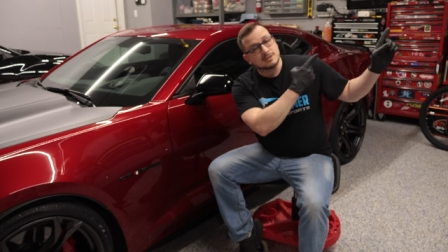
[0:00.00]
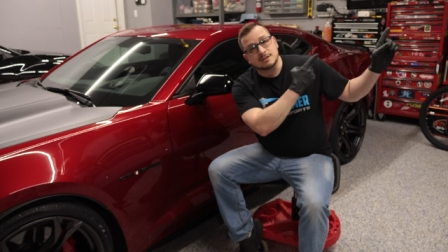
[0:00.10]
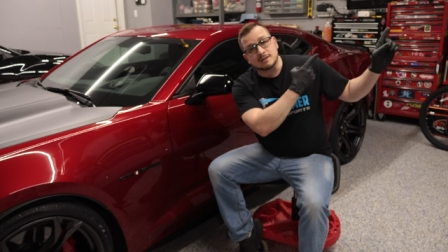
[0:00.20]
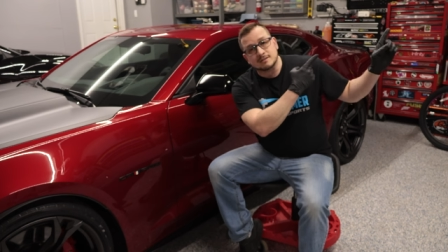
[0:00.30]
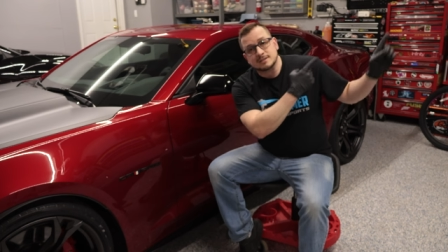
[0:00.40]

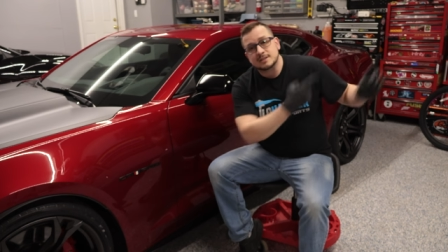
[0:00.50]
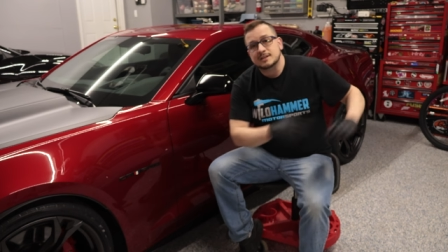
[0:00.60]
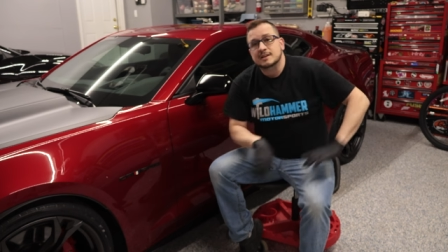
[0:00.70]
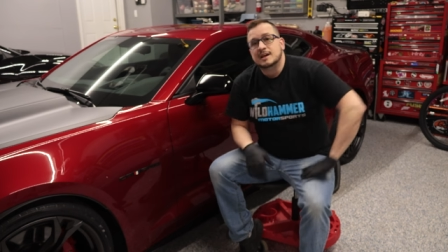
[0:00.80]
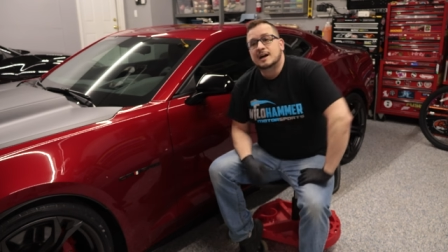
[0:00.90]
right there.
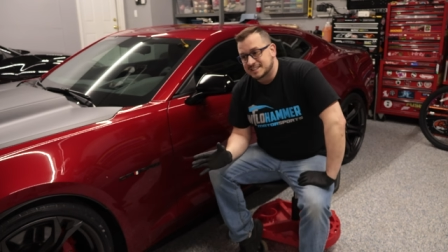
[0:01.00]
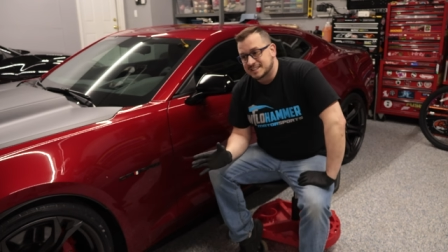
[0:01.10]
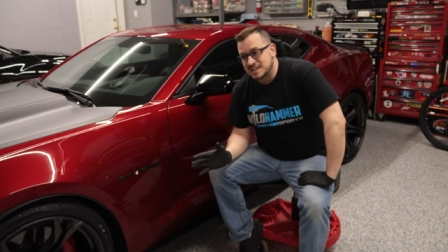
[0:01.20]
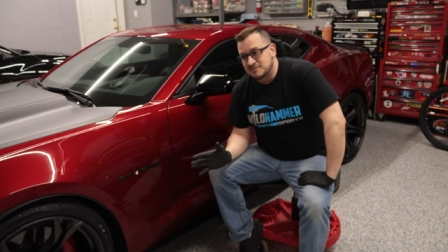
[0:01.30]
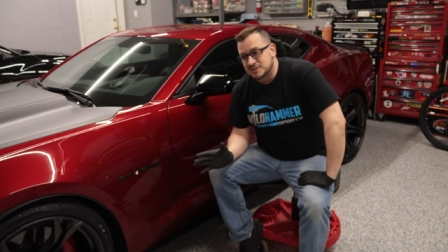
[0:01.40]

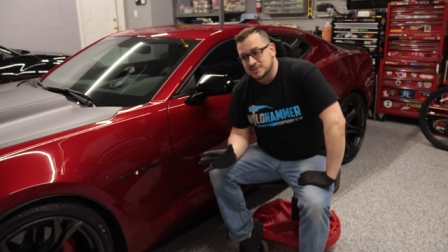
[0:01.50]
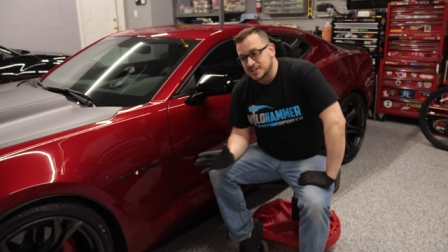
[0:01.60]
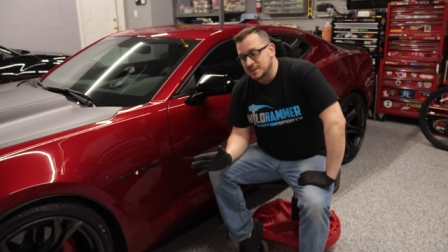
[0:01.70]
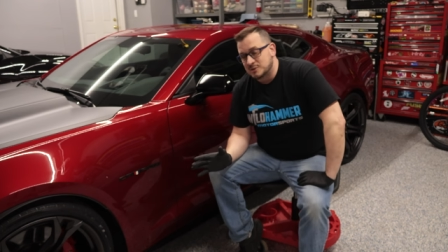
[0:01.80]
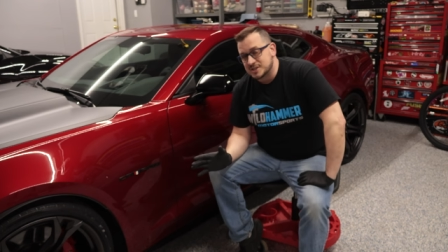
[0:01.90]
If
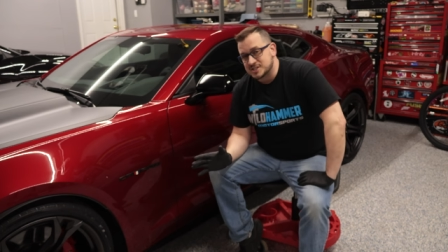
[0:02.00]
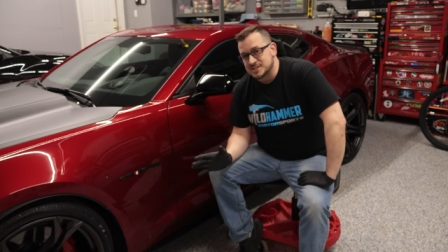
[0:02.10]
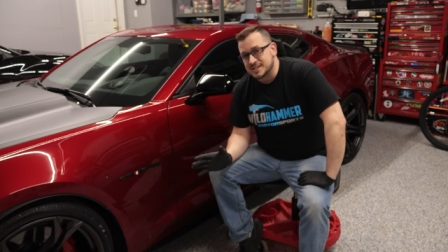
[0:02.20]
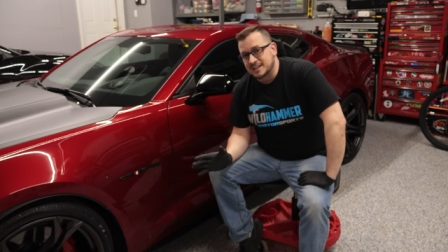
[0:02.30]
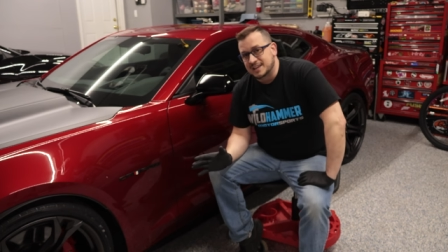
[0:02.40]
there's any
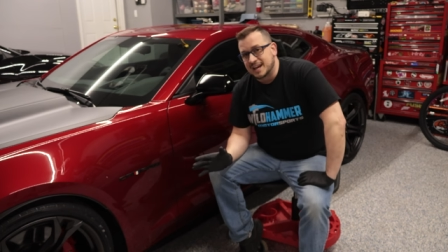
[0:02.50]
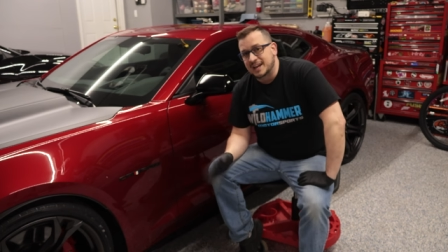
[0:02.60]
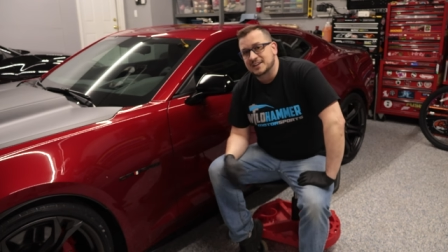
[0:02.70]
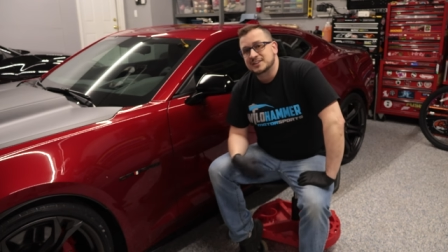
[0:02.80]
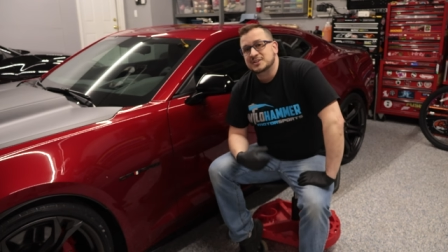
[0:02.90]
questions on
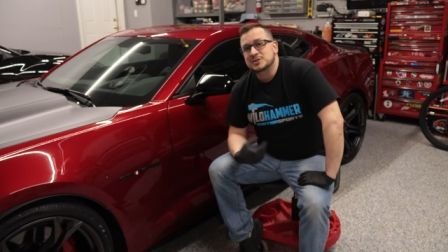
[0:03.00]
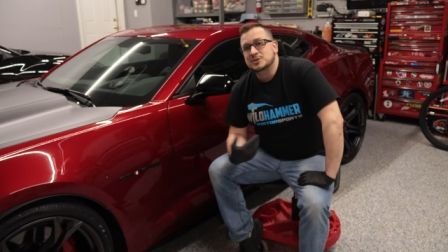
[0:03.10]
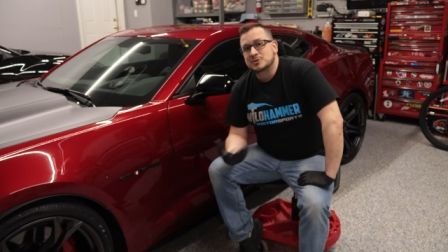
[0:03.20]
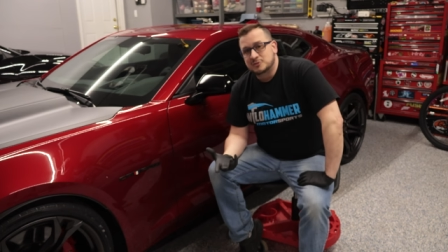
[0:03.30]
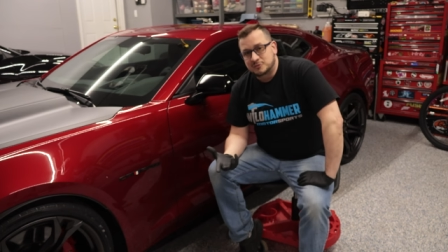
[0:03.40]
that,
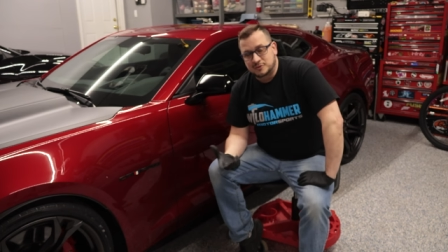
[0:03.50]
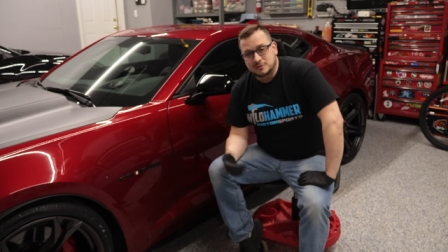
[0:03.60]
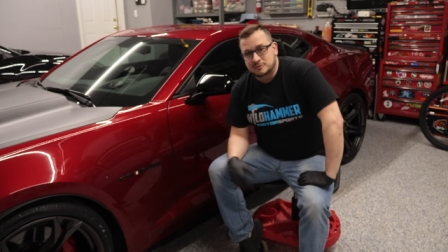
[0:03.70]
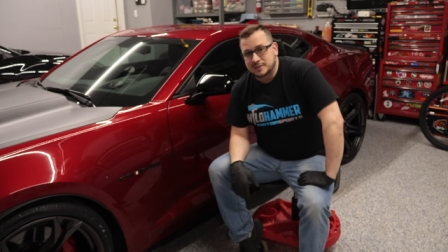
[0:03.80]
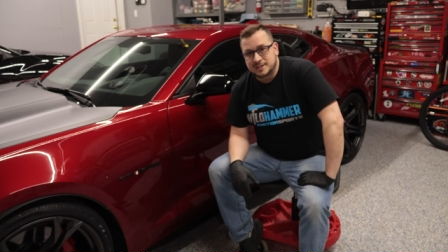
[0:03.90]

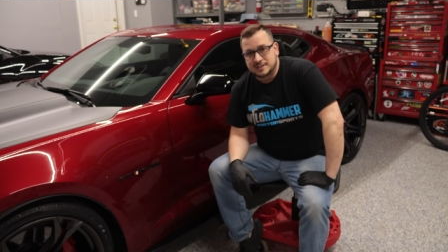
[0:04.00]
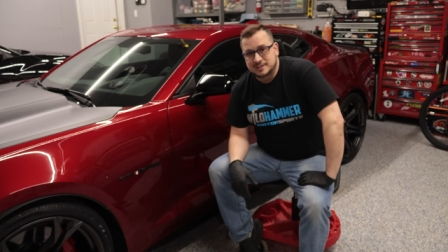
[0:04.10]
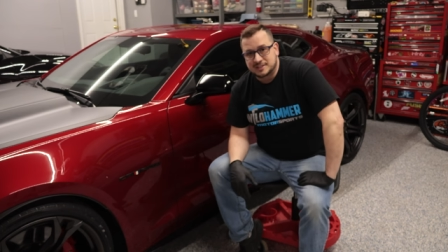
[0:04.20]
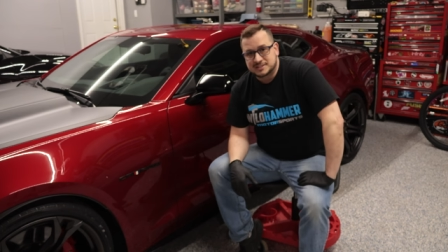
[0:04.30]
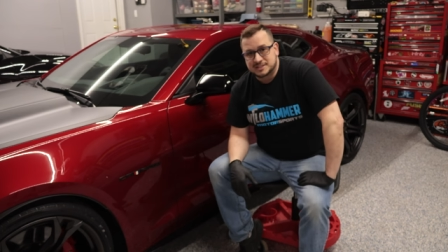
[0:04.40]
feel free
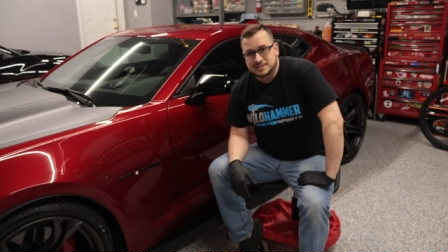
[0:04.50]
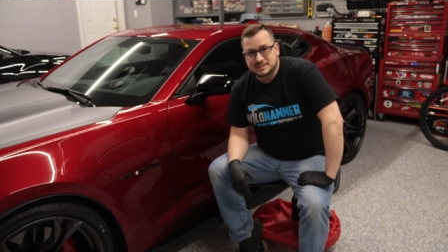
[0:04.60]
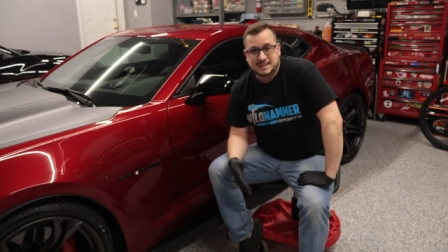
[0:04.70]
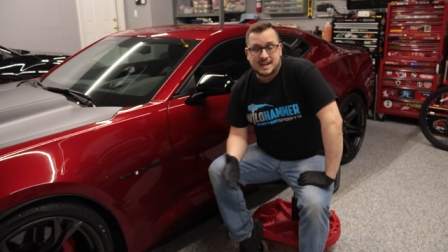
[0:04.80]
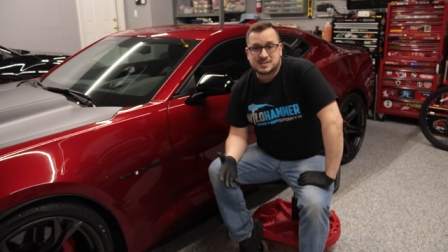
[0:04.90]
to
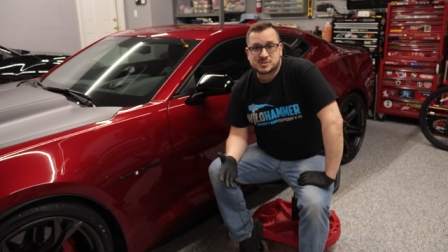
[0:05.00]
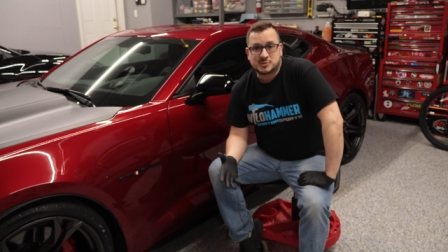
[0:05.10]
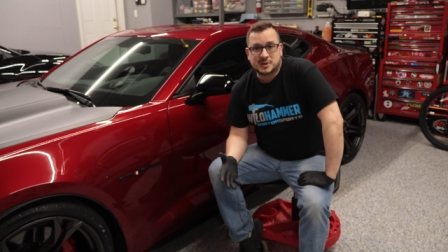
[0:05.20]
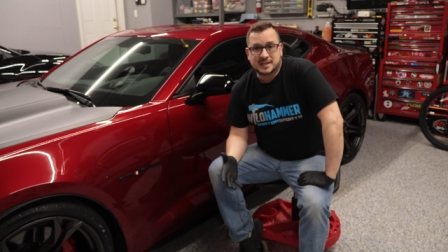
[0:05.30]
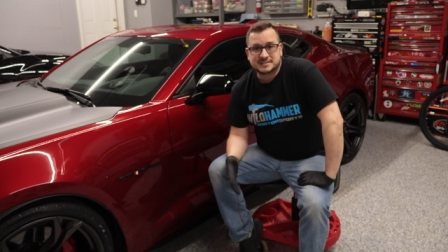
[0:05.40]

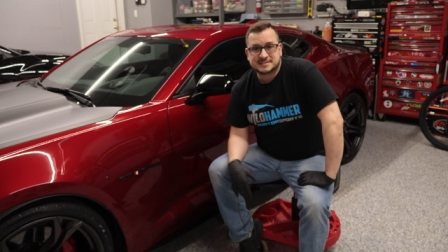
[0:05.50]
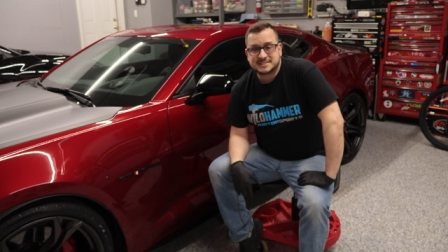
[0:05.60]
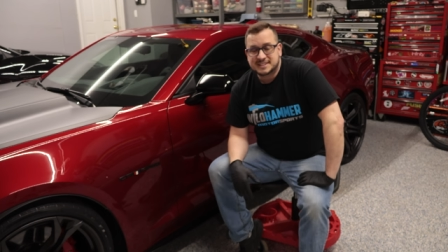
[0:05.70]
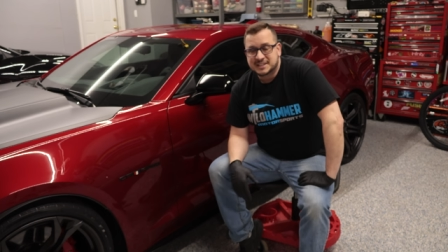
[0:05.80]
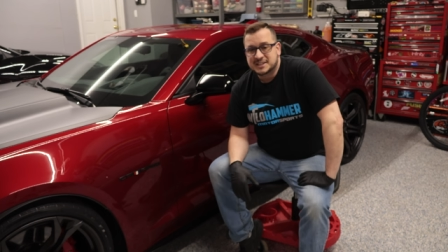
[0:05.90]
ask away.
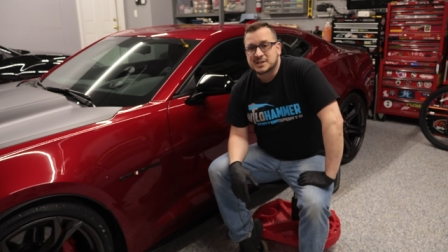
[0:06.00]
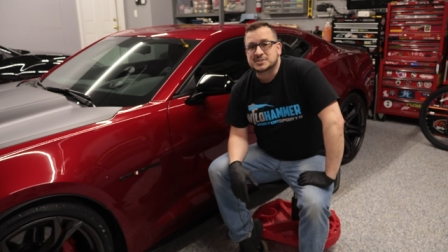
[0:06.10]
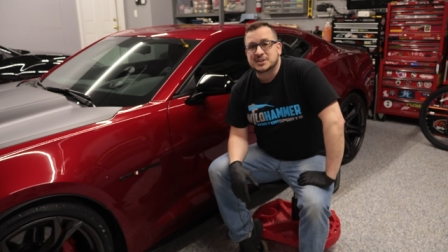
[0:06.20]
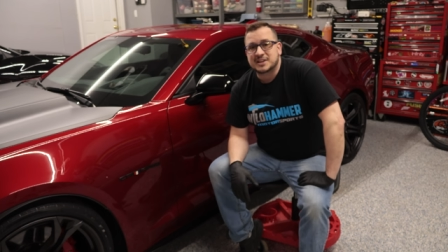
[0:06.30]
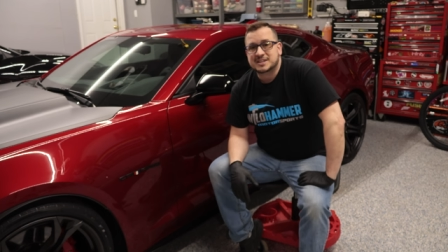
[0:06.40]

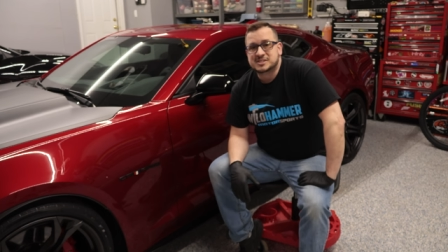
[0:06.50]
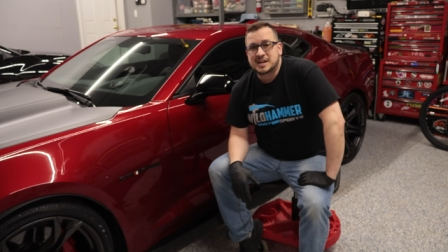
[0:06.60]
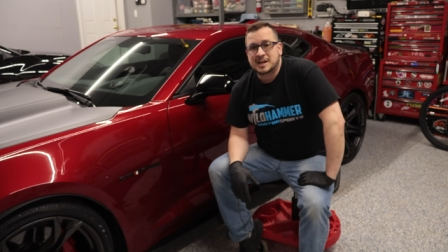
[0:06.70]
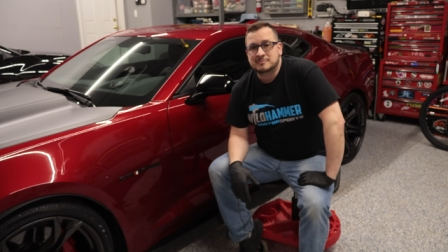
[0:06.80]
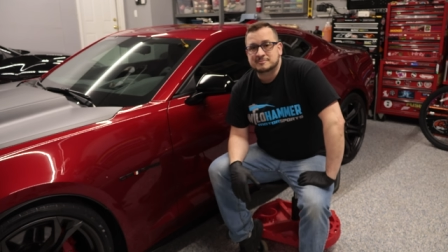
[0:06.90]
Until next
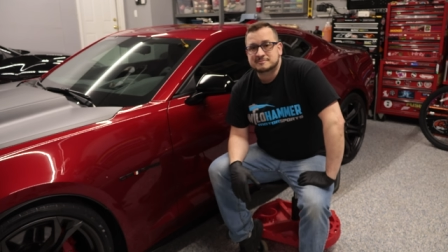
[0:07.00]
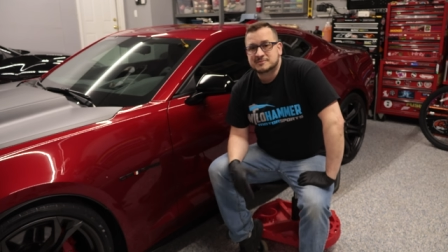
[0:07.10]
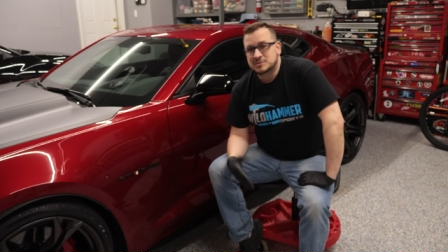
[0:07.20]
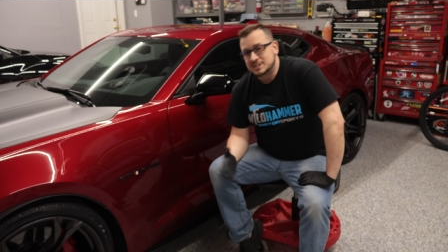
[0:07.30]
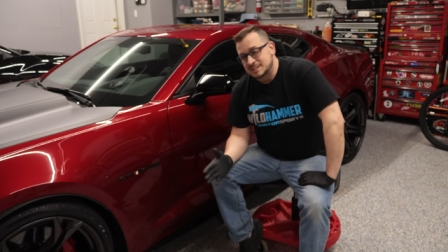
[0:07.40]
time,
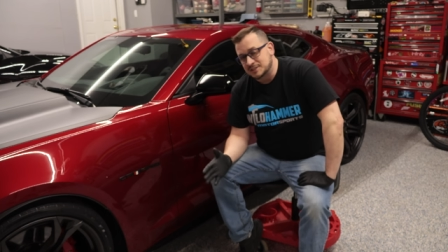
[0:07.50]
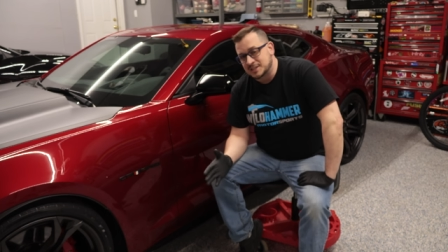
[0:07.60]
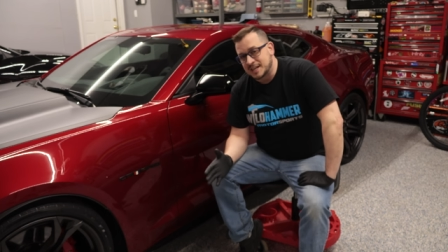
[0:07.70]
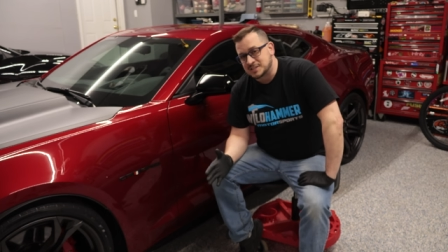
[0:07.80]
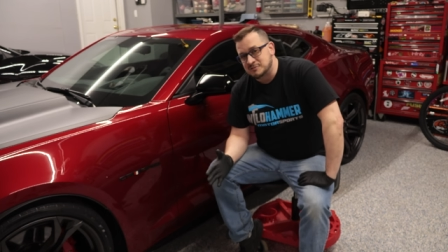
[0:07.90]
till
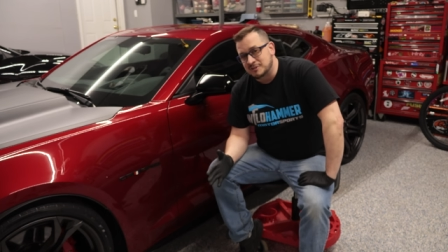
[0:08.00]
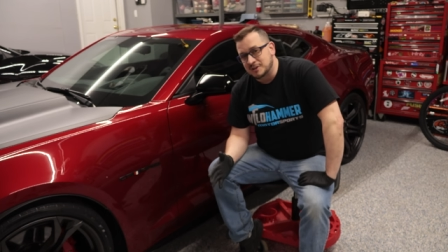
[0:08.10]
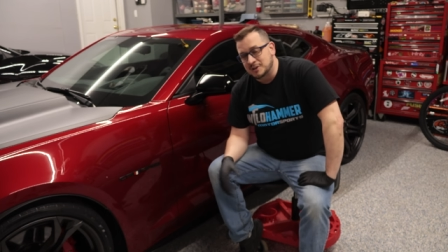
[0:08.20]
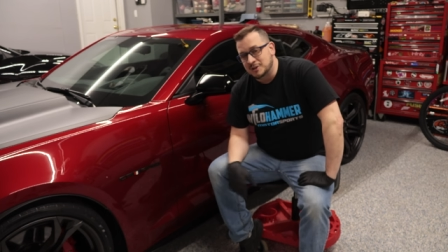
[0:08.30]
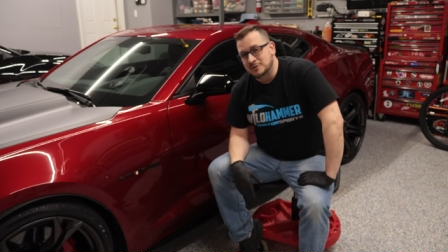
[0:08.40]
the next
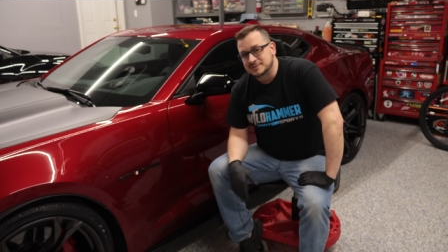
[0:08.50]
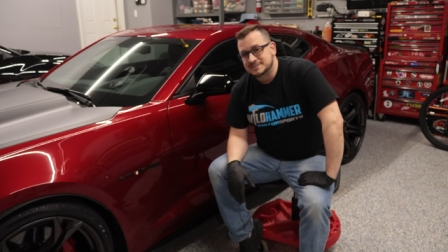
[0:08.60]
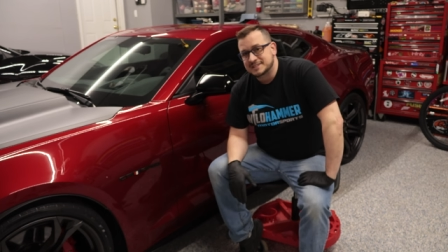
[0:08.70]
video,